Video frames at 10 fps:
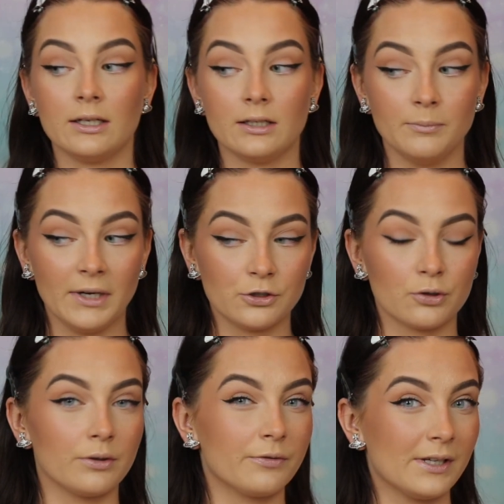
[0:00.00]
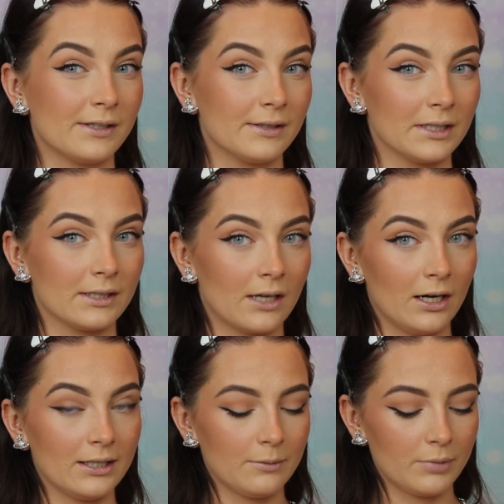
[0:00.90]
make sure your face is a
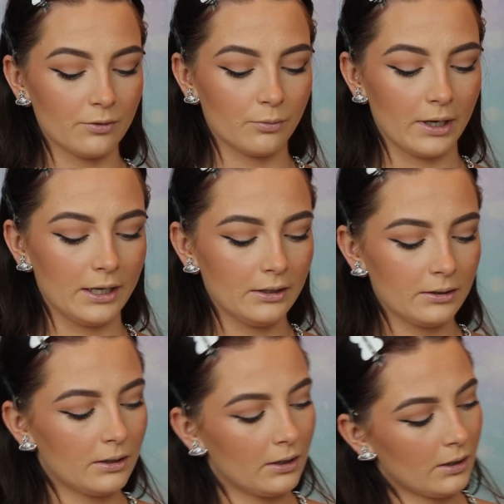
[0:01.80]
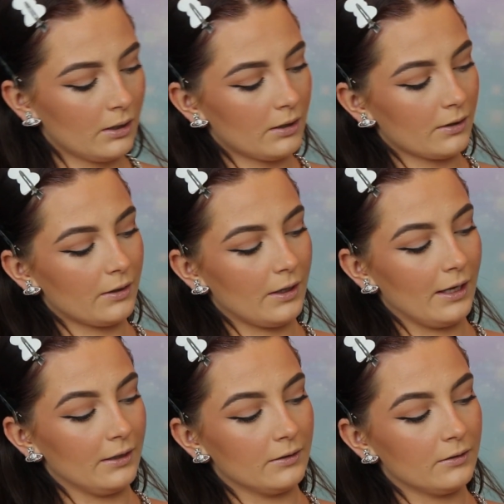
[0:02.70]
tiny bit wet,
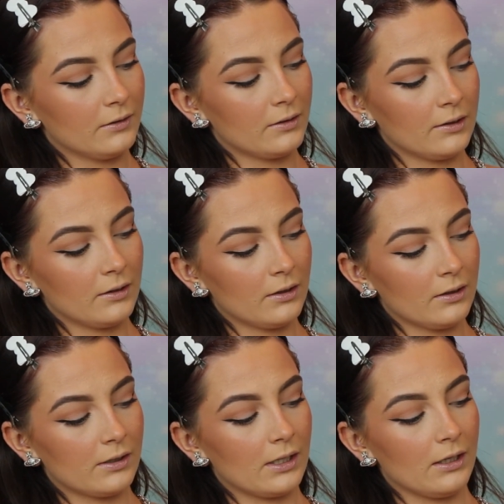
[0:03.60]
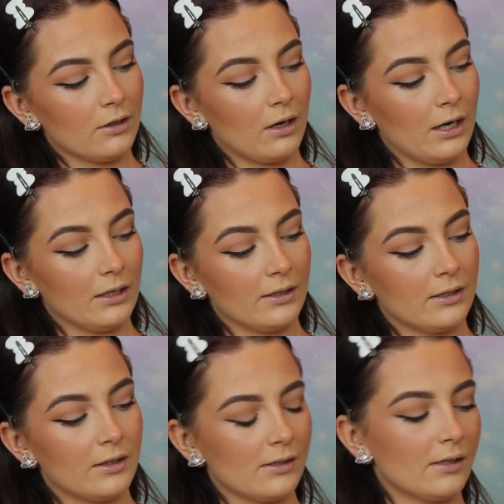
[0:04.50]
then take your highlighter.
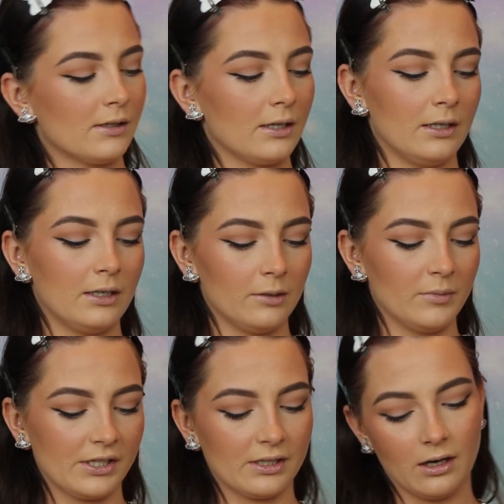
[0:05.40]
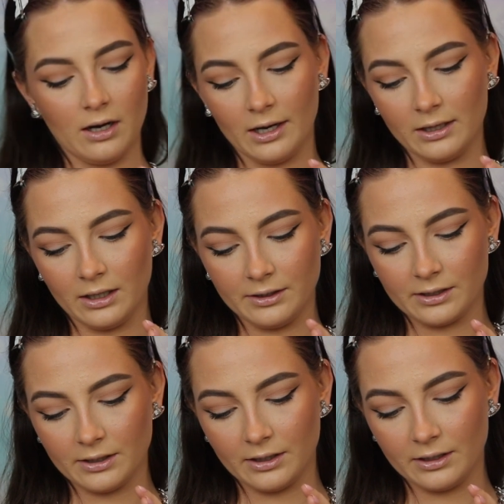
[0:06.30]
This is the Anastasia
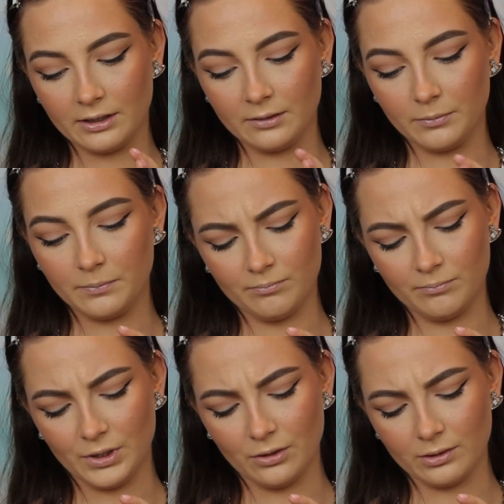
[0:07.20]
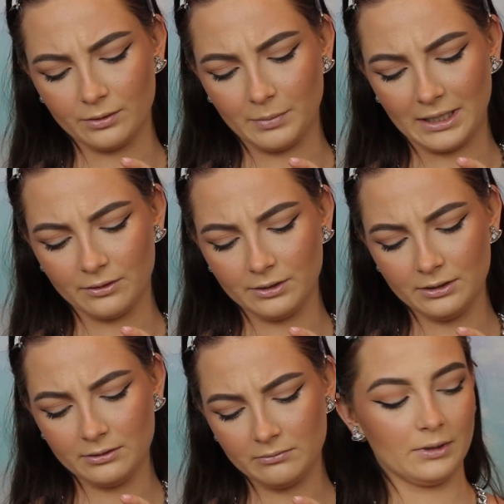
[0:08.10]
highlighter in Beyond Powder.
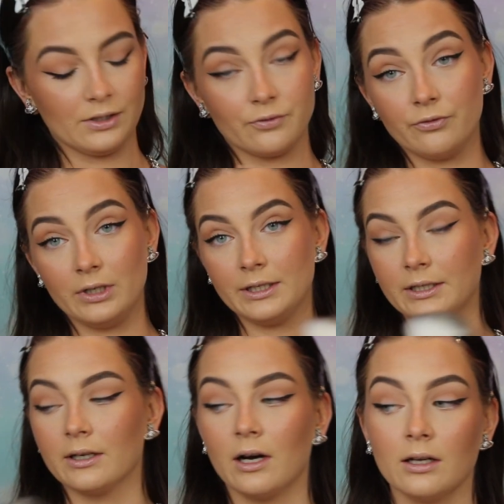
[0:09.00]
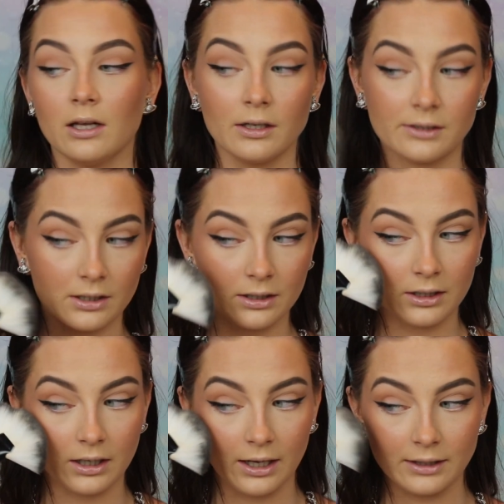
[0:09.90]
It's a really good highlighter,
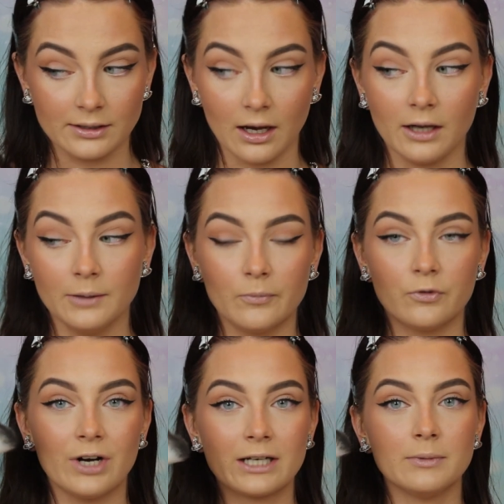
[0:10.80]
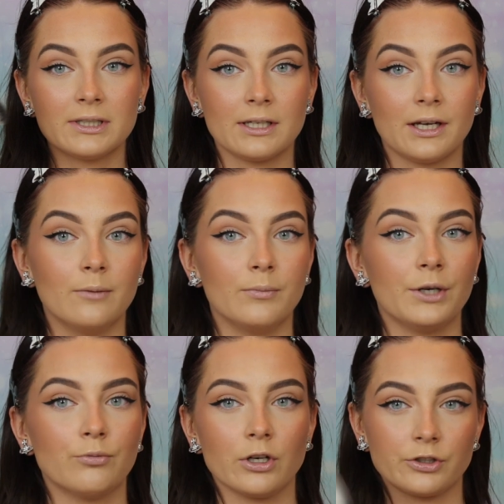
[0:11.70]
and I recommend taking a big
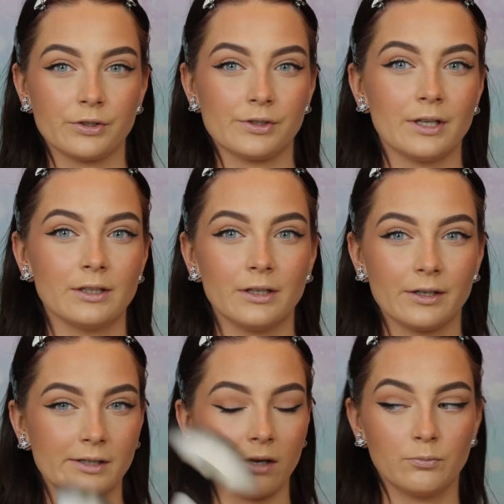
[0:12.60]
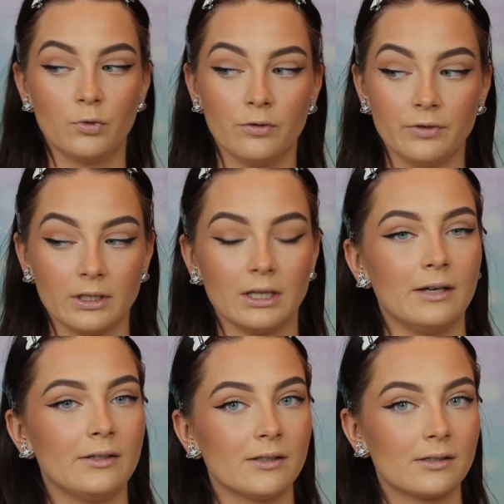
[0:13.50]
brush because then it looks like more of a
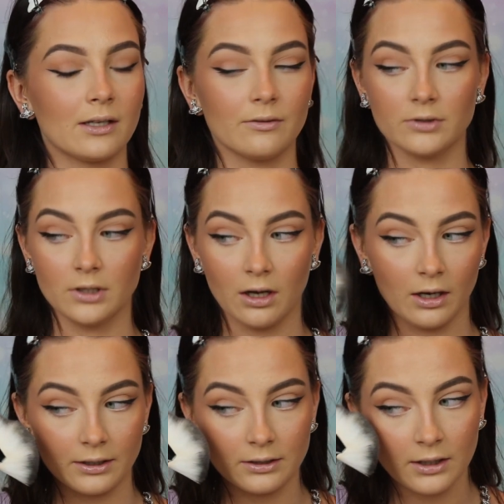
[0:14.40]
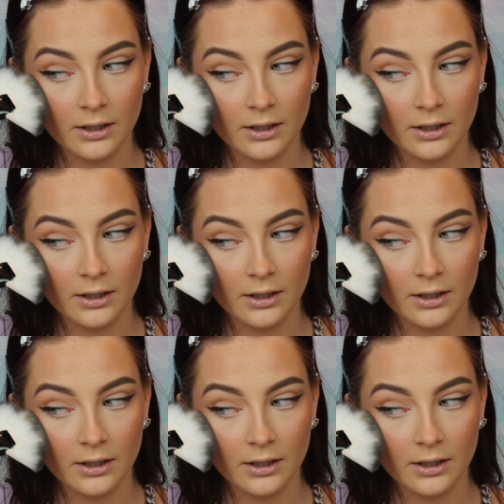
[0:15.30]
glaze instead of a line.